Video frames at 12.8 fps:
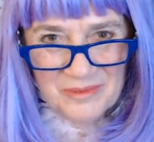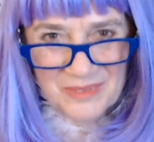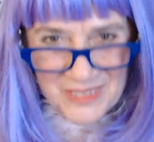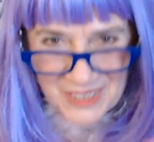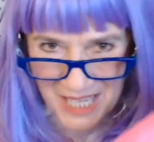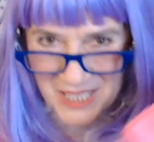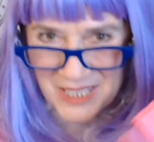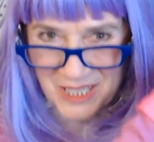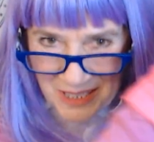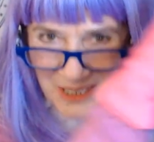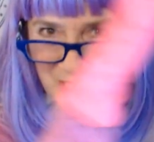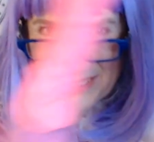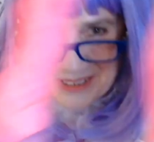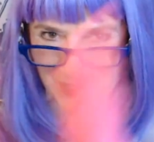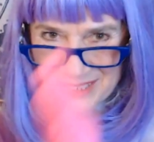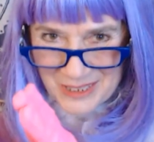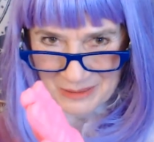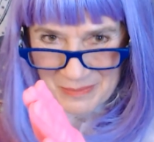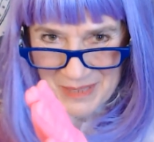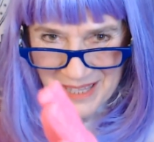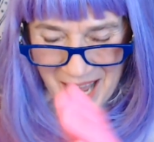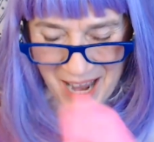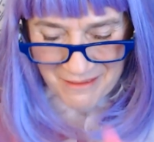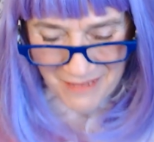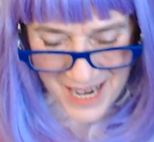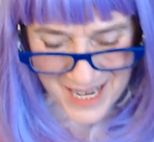Sagittarius will still be that
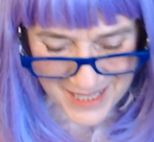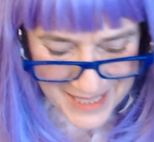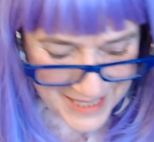rising